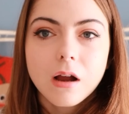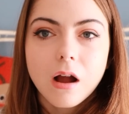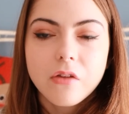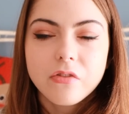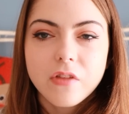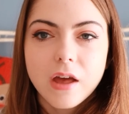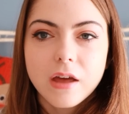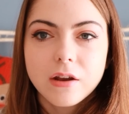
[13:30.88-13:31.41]

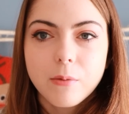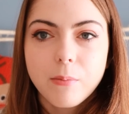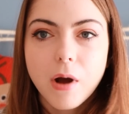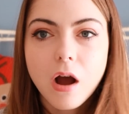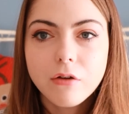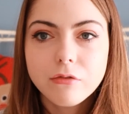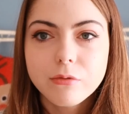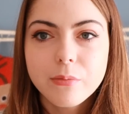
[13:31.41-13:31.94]
And then
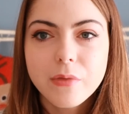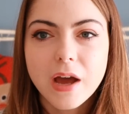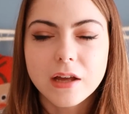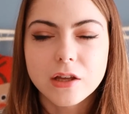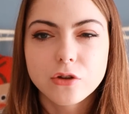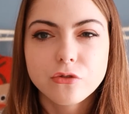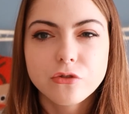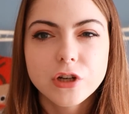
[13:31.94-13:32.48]
apart from that,
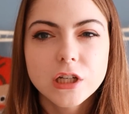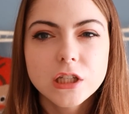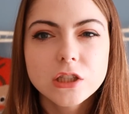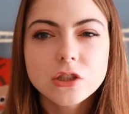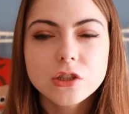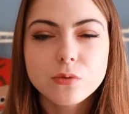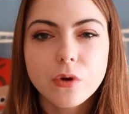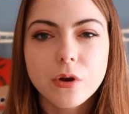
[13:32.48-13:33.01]
you really
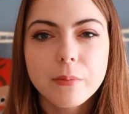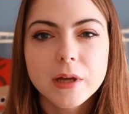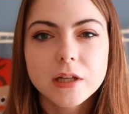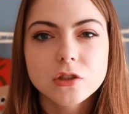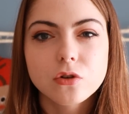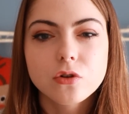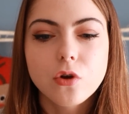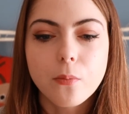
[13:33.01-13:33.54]
just want to make
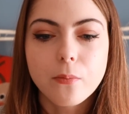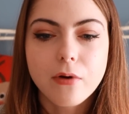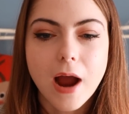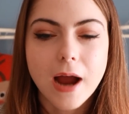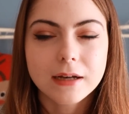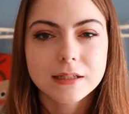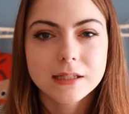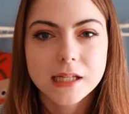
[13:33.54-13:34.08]
sure you're
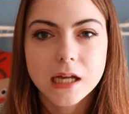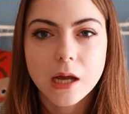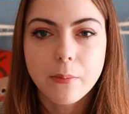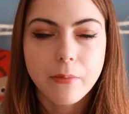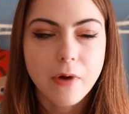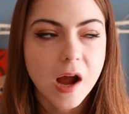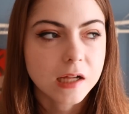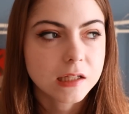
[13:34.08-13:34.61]
practicing
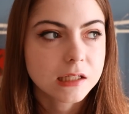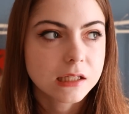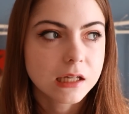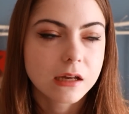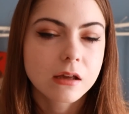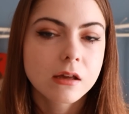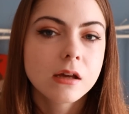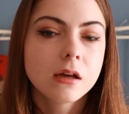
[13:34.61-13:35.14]
and
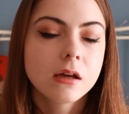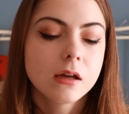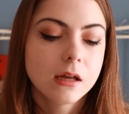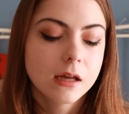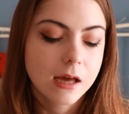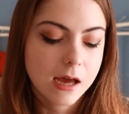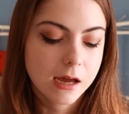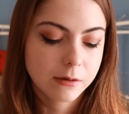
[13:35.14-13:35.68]
practicing,
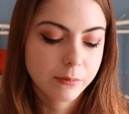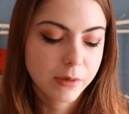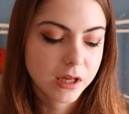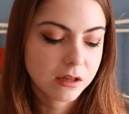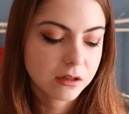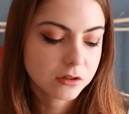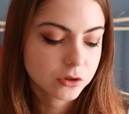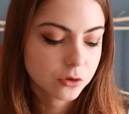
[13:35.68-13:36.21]
and
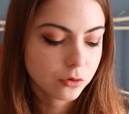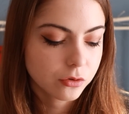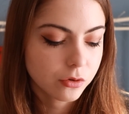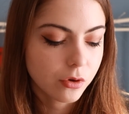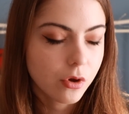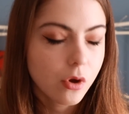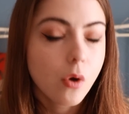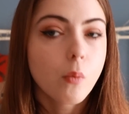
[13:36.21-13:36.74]
making sure
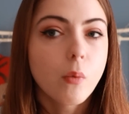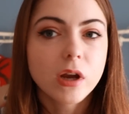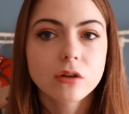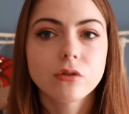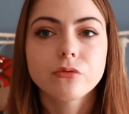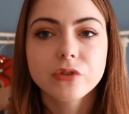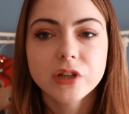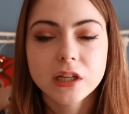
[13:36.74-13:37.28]
that when
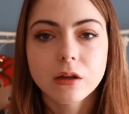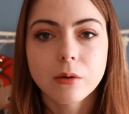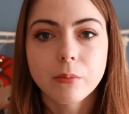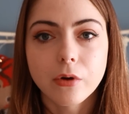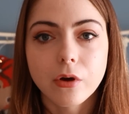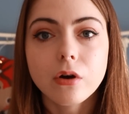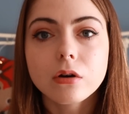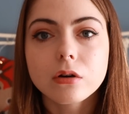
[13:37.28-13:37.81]
you're reading a
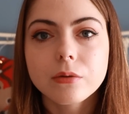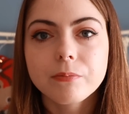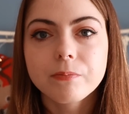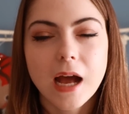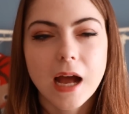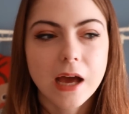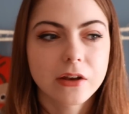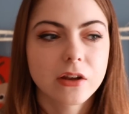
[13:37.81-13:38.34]
book,
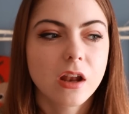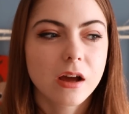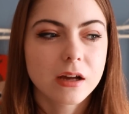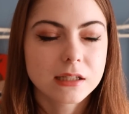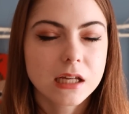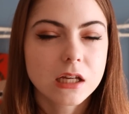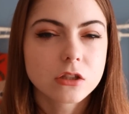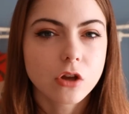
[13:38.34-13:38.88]

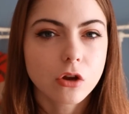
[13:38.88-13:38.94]
analyze it.